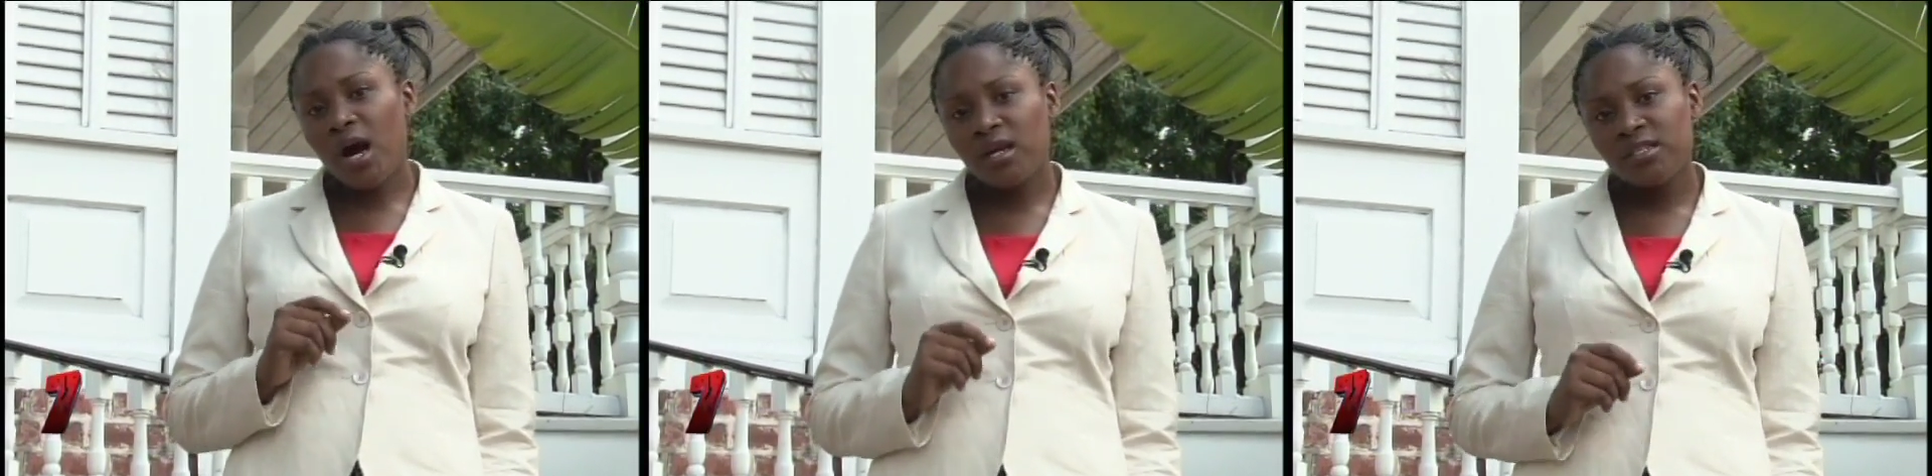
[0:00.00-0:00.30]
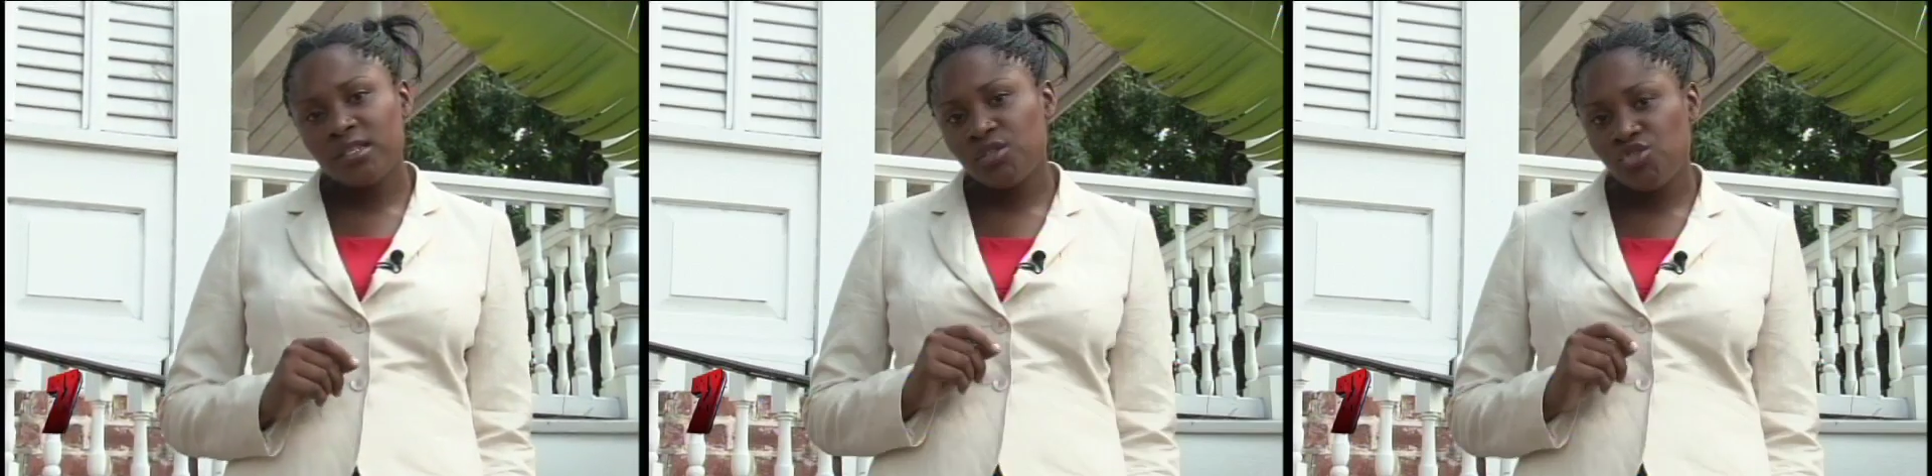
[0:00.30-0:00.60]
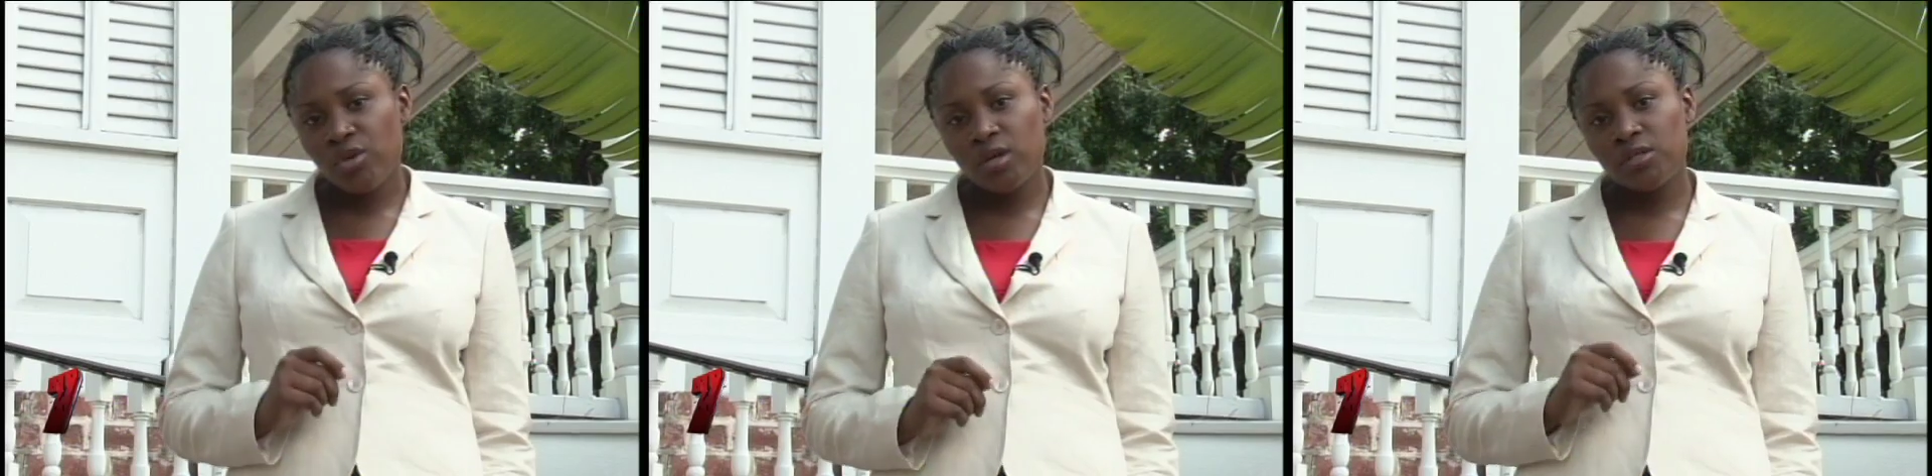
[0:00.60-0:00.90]

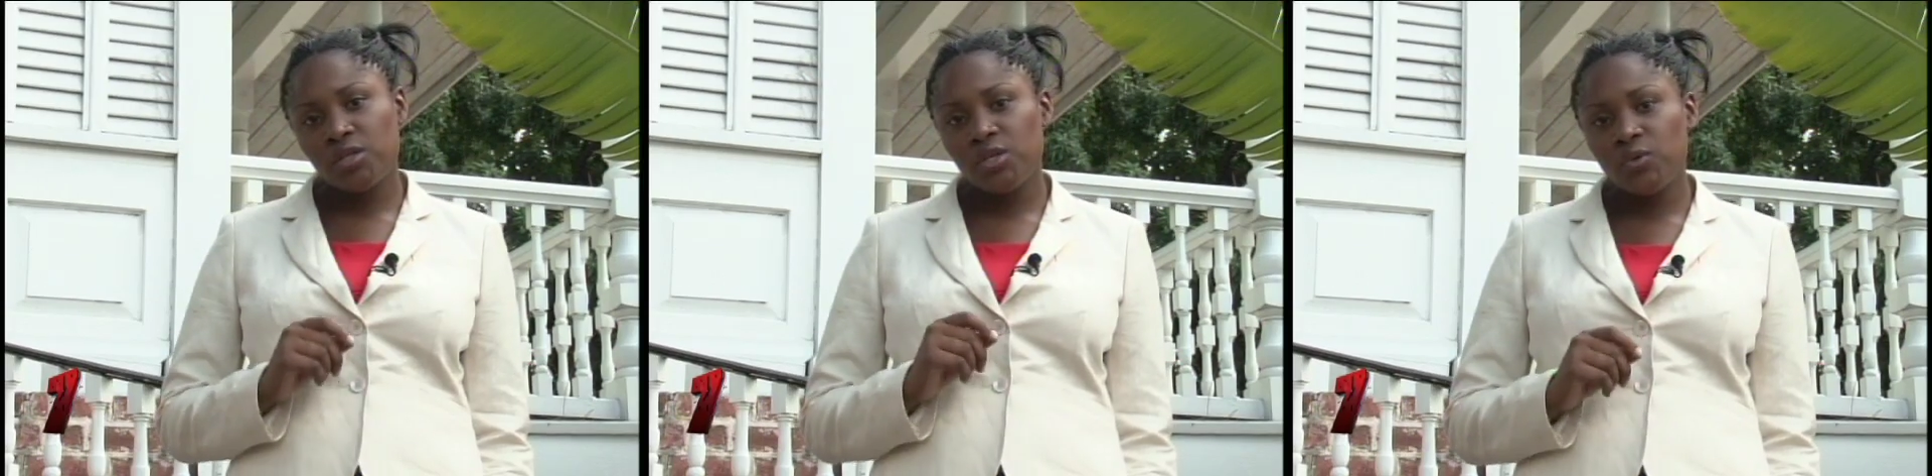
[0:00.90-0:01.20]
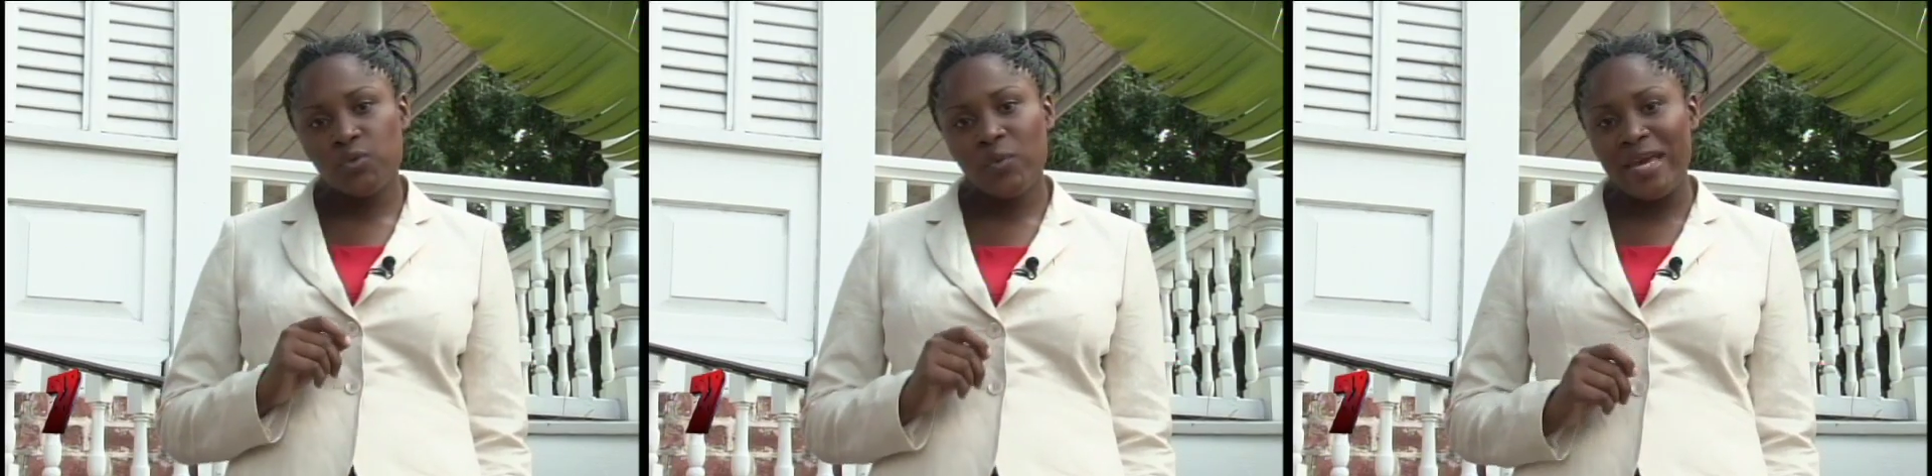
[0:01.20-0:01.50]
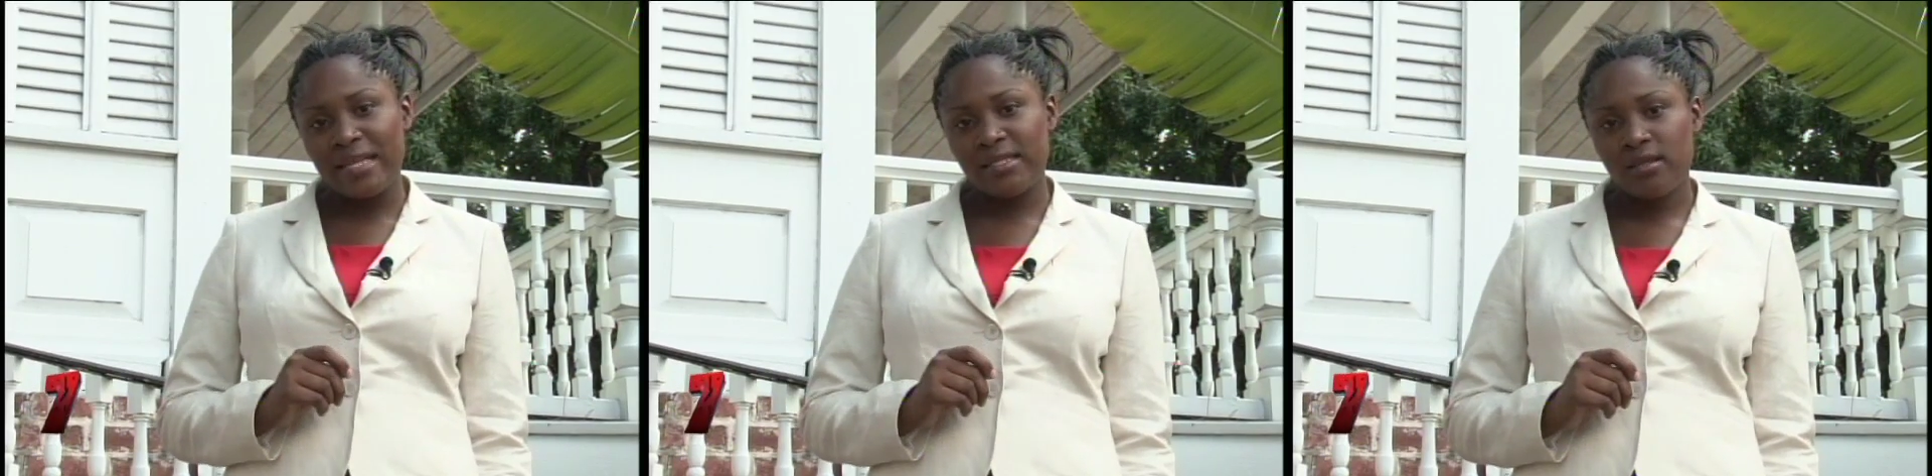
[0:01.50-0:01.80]
constant struggle to lose
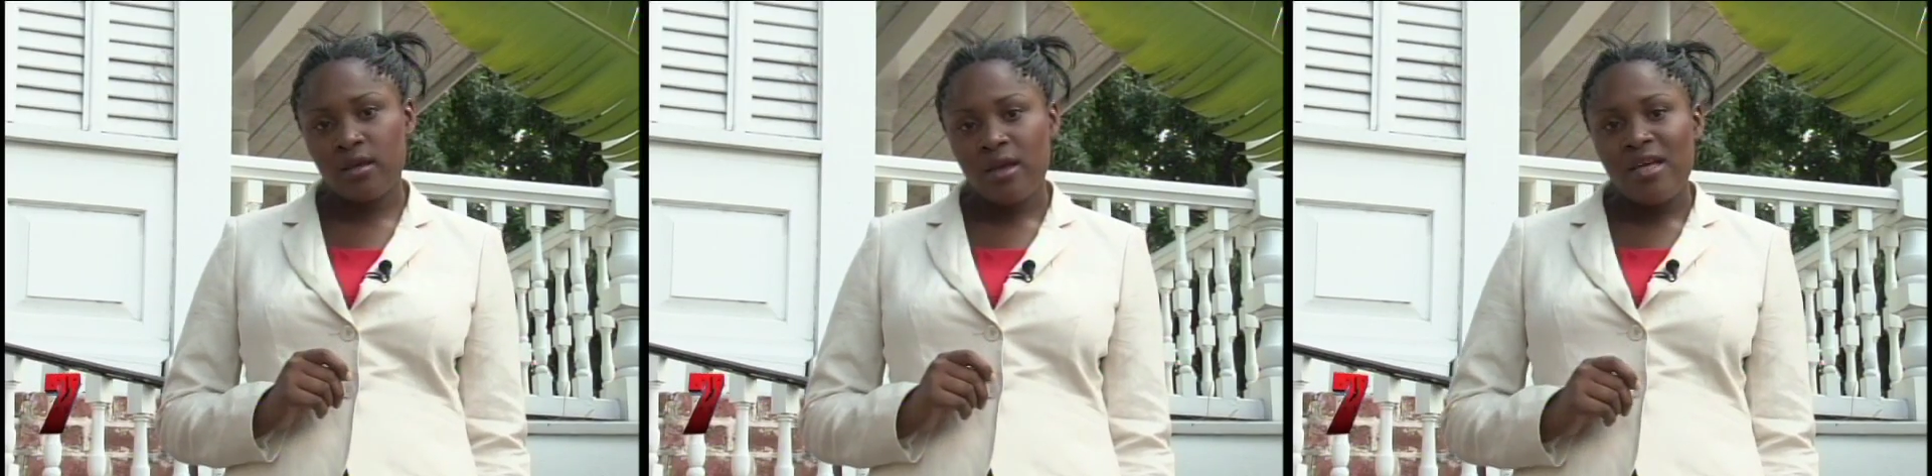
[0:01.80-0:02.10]
weight,